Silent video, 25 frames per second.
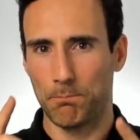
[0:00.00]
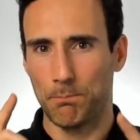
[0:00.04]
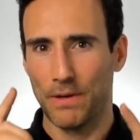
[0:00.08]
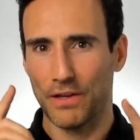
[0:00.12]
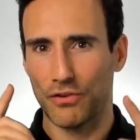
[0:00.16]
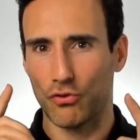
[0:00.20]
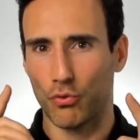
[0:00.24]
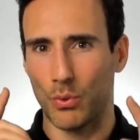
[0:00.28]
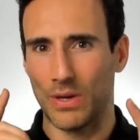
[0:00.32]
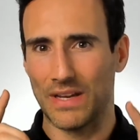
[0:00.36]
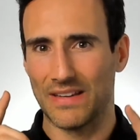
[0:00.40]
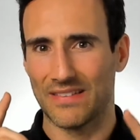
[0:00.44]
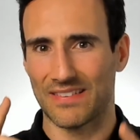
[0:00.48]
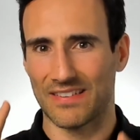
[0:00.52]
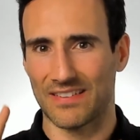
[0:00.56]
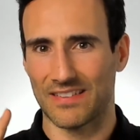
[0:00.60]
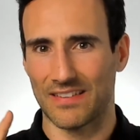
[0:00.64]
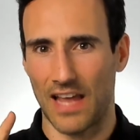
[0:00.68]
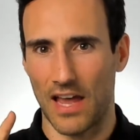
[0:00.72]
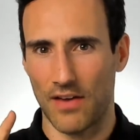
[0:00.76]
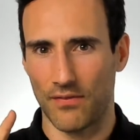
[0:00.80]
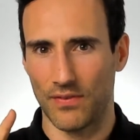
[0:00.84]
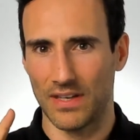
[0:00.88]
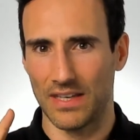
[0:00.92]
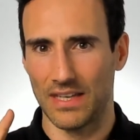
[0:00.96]
between
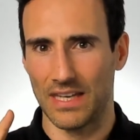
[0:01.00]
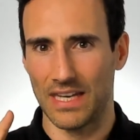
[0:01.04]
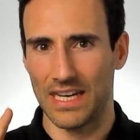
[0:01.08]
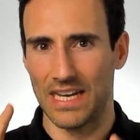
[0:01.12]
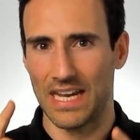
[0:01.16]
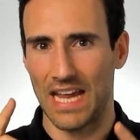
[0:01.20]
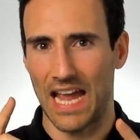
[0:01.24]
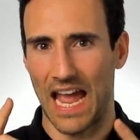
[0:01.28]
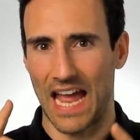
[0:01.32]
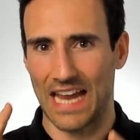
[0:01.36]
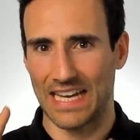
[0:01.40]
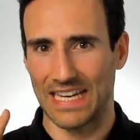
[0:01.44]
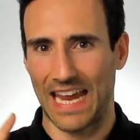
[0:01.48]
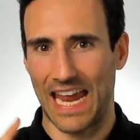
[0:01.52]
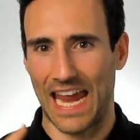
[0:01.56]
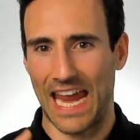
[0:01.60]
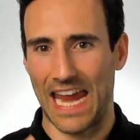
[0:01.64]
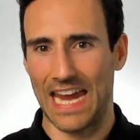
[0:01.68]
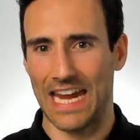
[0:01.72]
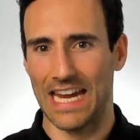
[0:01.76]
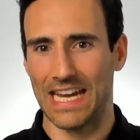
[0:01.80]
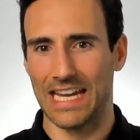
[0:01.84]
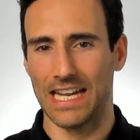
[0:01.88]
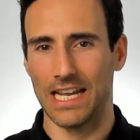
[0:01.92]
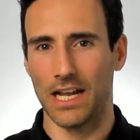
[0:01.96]
70 and
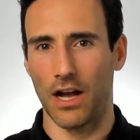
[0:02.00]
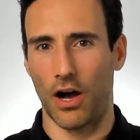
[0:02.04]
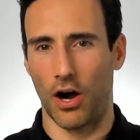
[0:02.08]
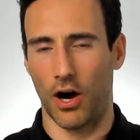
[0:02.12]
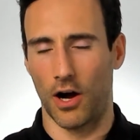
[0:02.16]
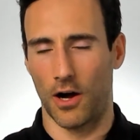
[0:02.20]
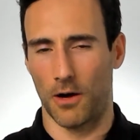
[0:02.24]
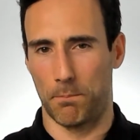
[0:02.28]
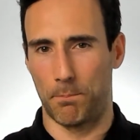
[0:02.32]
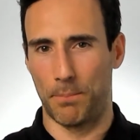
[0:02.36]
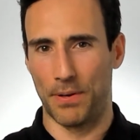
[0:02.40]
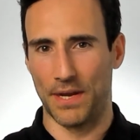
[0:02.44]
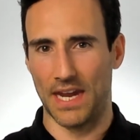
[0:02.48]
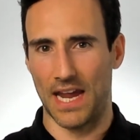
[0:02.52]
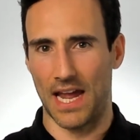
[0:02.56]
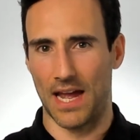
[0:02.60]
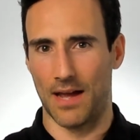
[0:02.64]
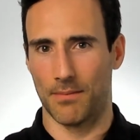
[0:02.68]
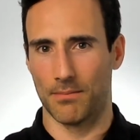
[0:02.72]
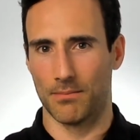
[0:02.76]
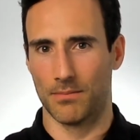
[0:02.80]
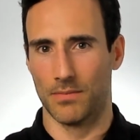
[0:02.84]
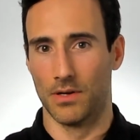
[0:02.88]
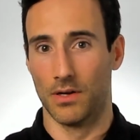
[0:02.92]
80 RPM